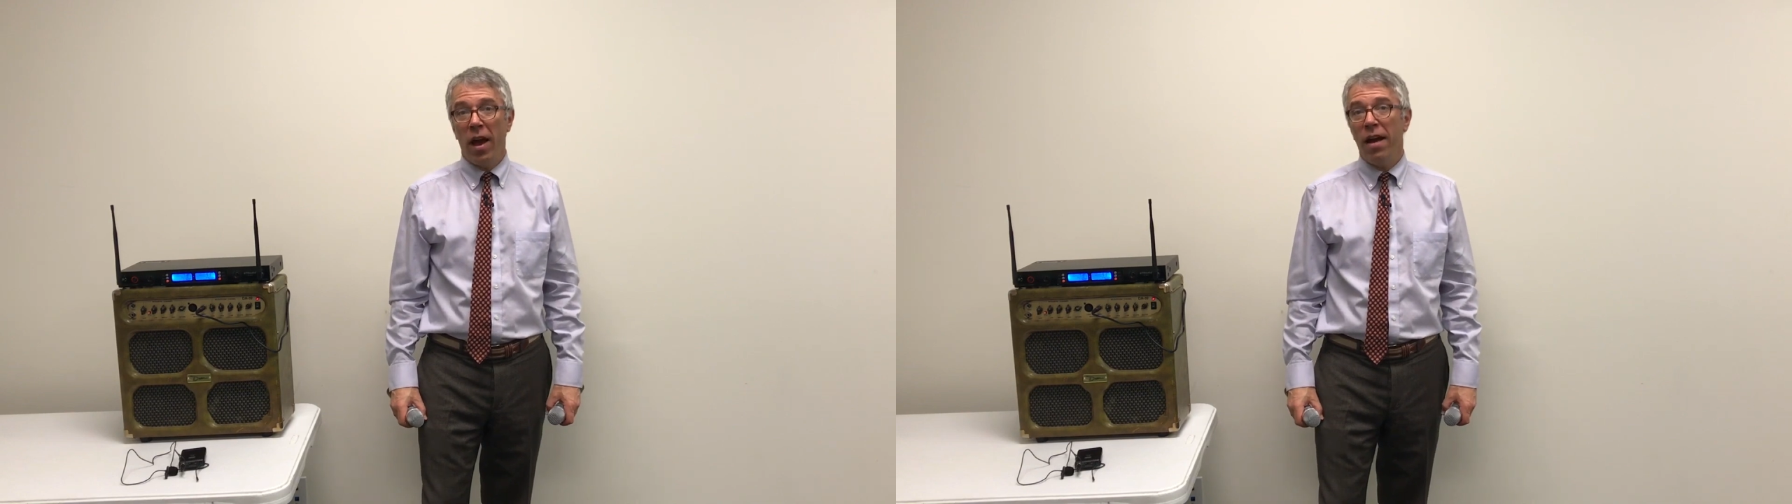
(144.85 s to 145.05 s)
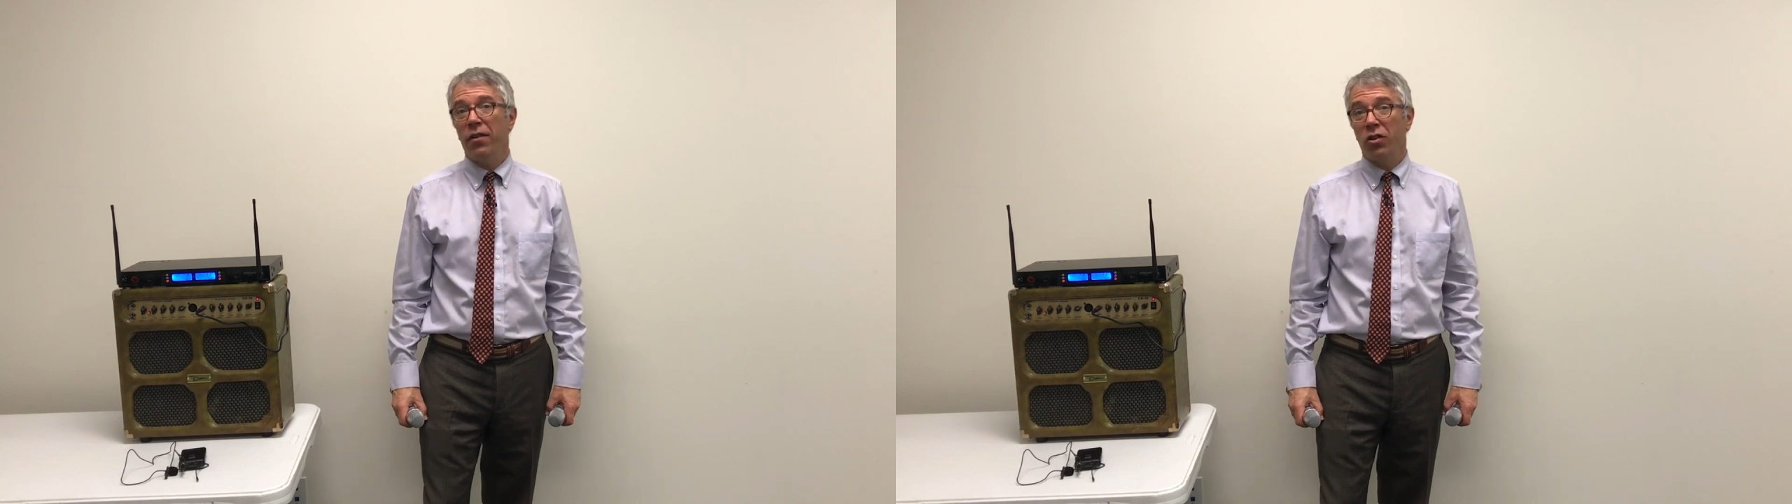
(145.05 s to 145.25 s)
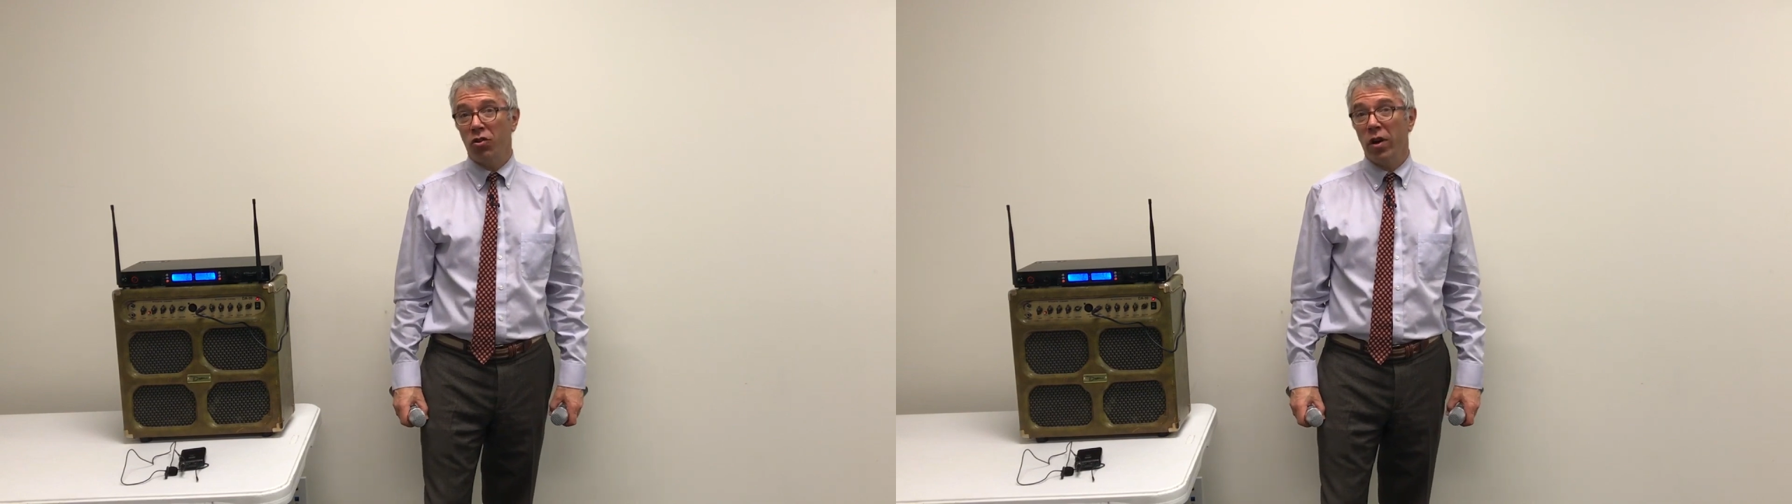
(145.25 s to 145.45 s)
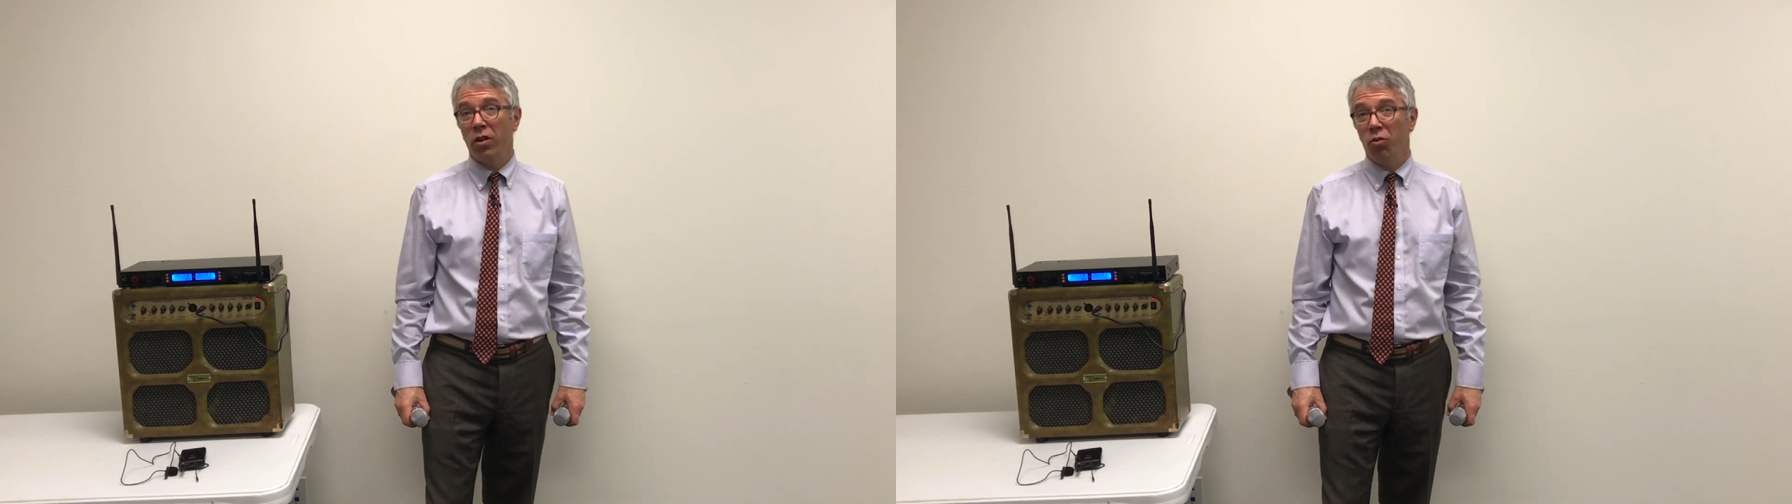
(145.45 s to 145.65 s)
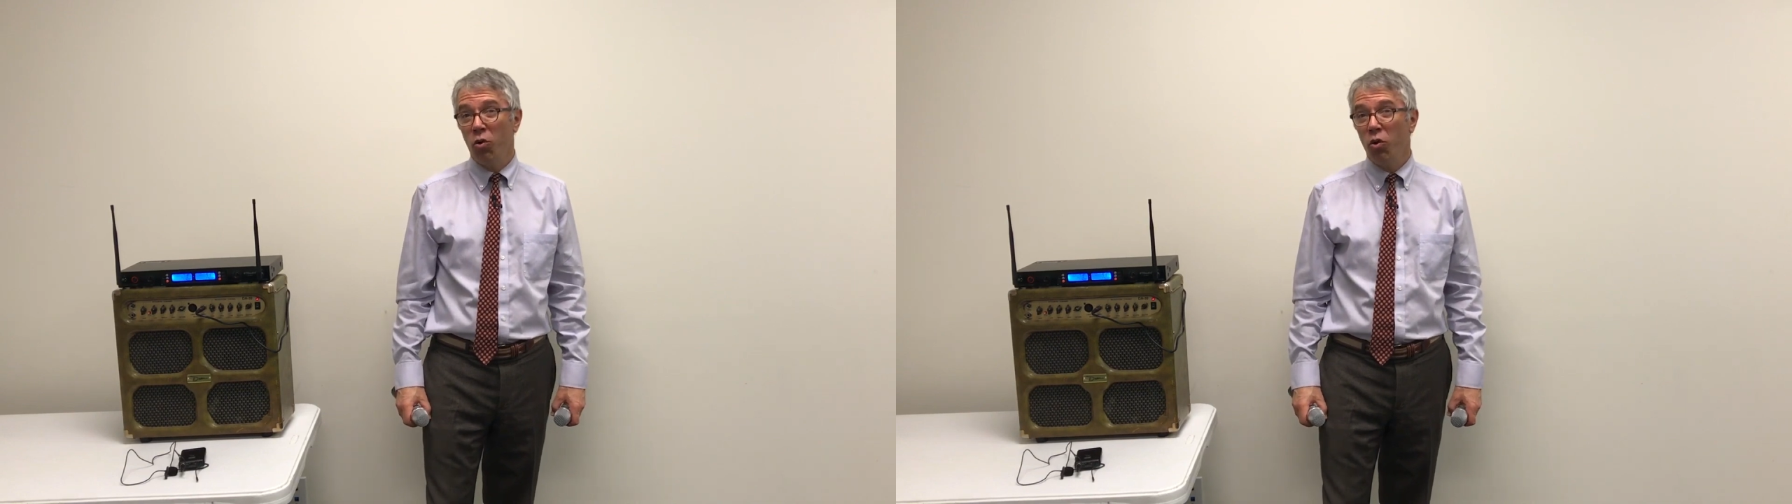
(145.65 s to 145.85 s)
have a
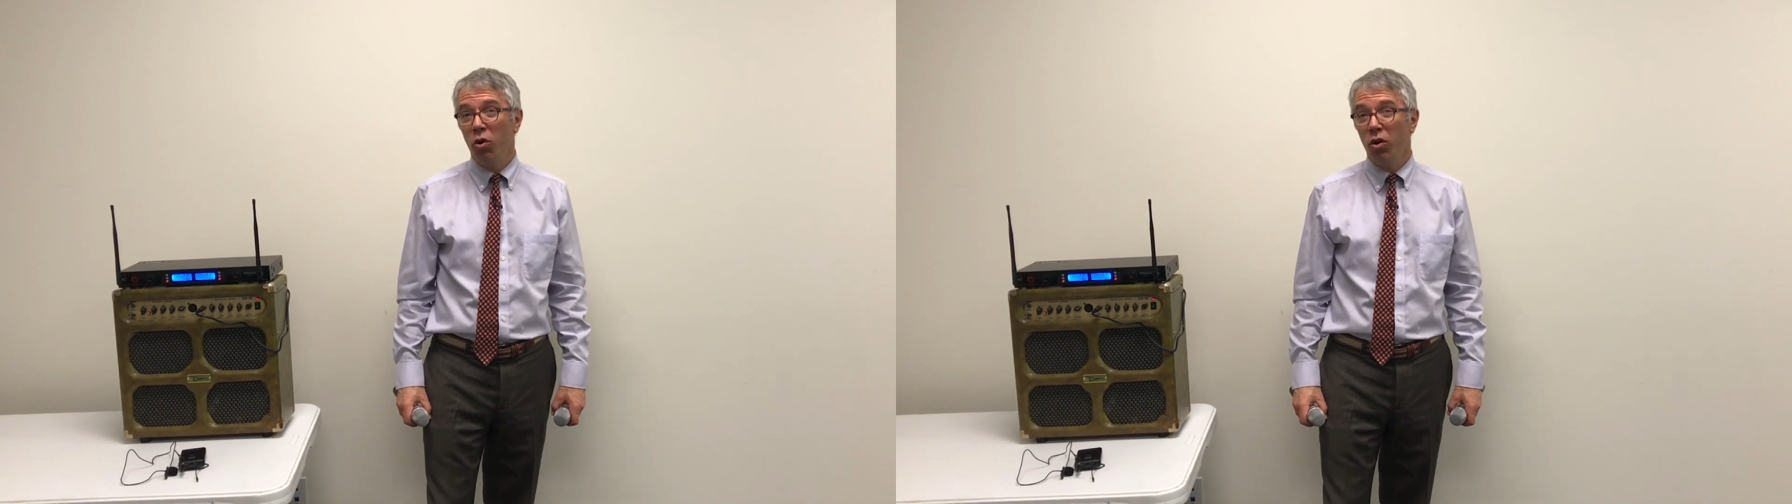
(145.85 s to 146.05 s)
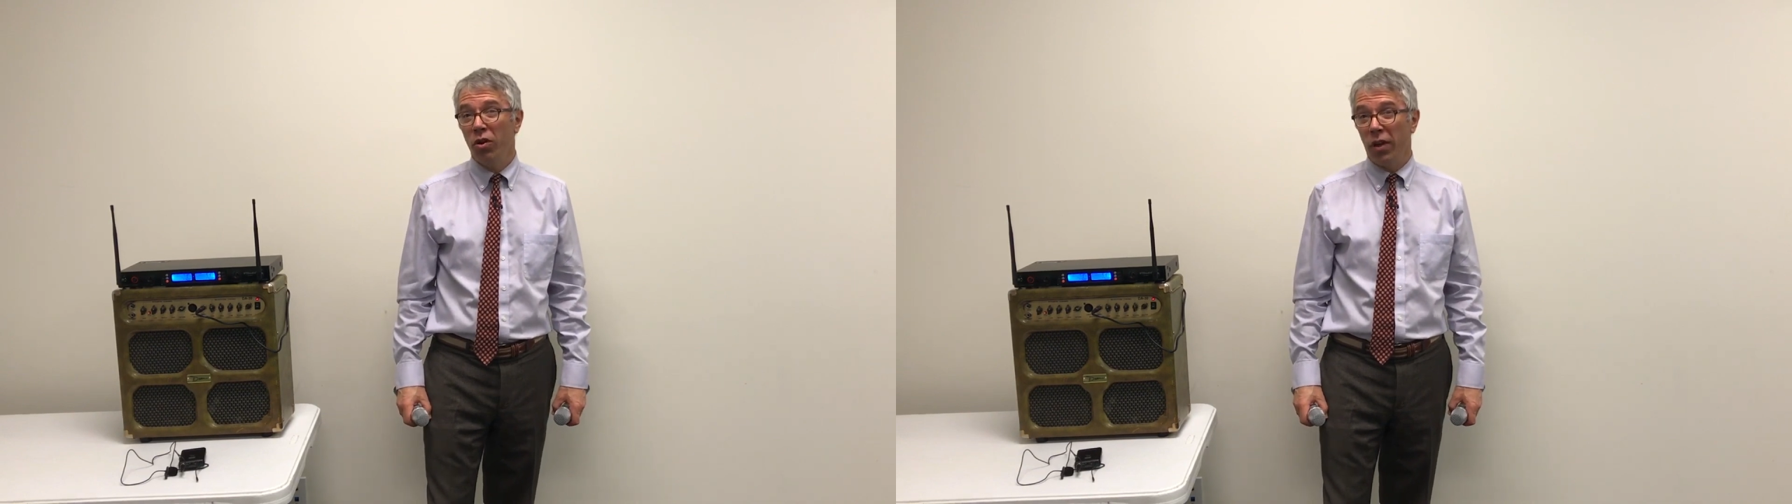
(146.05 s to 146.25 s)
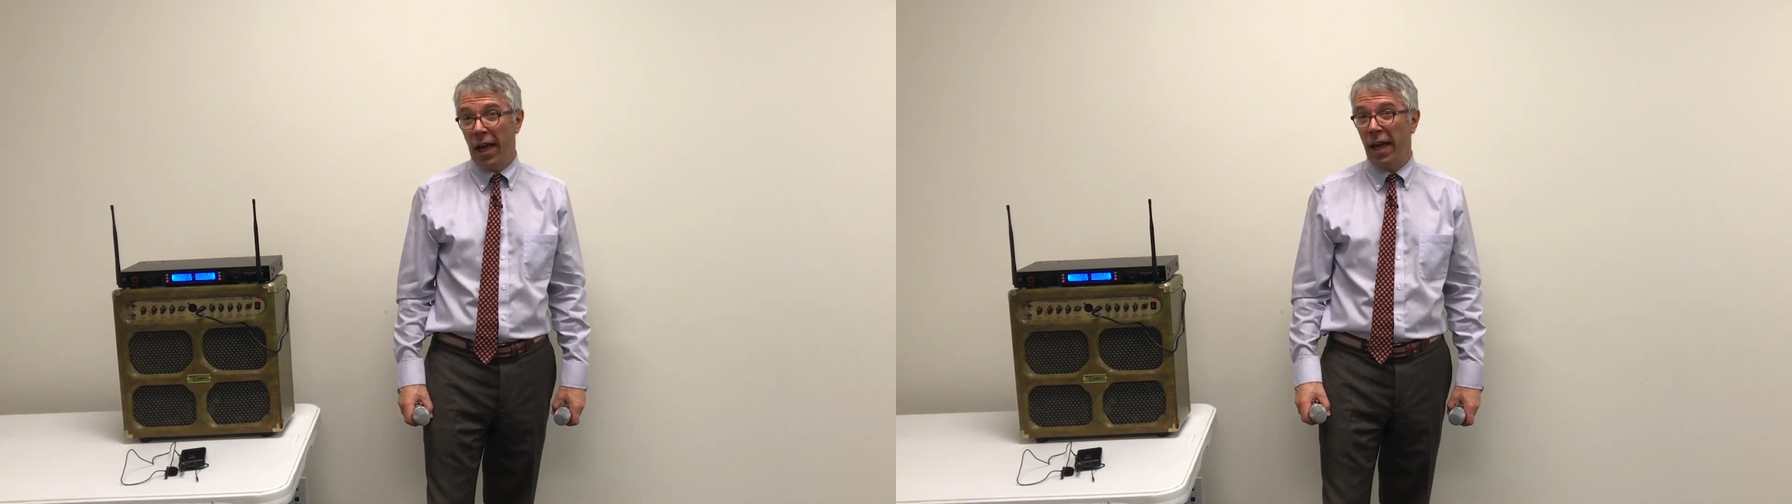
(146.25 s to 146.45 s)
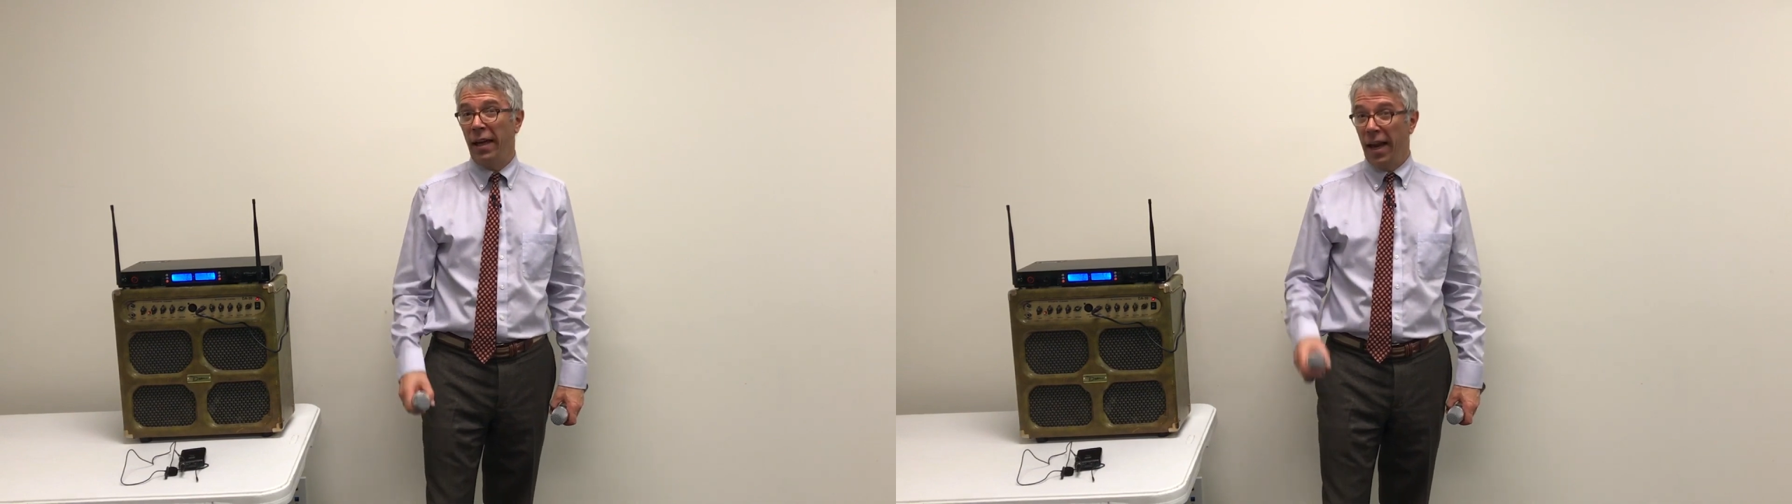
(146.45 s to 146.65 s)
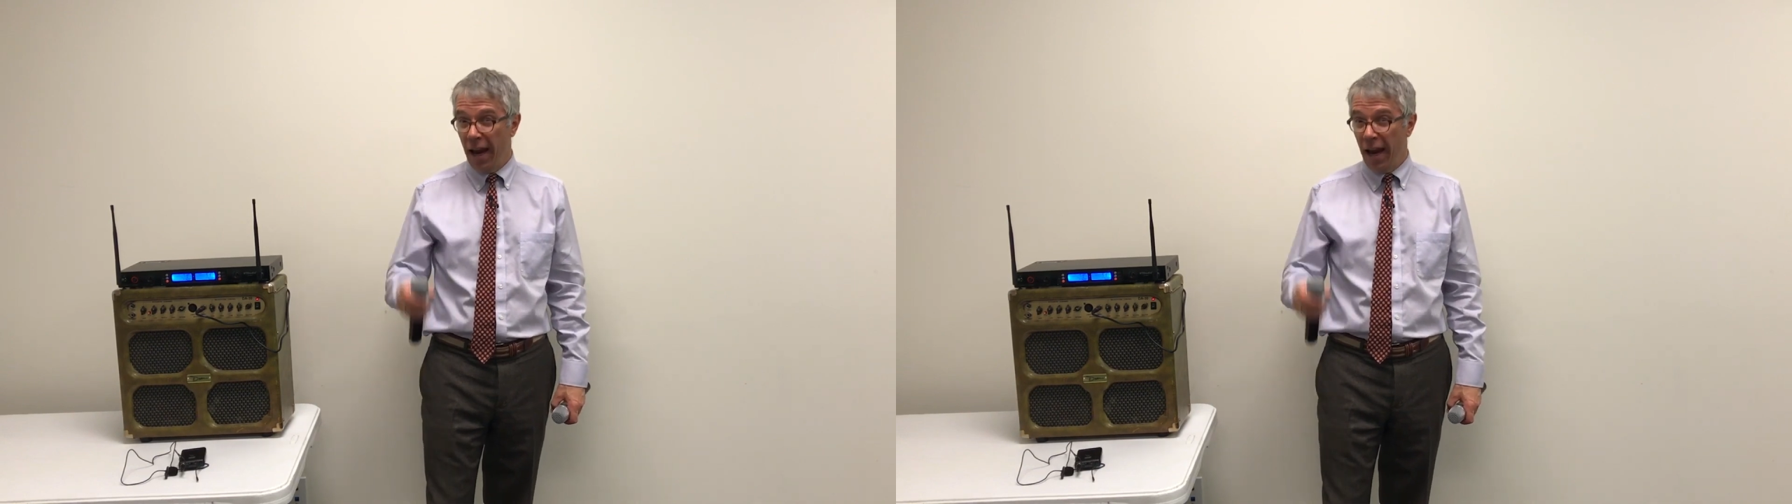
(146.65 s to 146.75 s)
strict rule that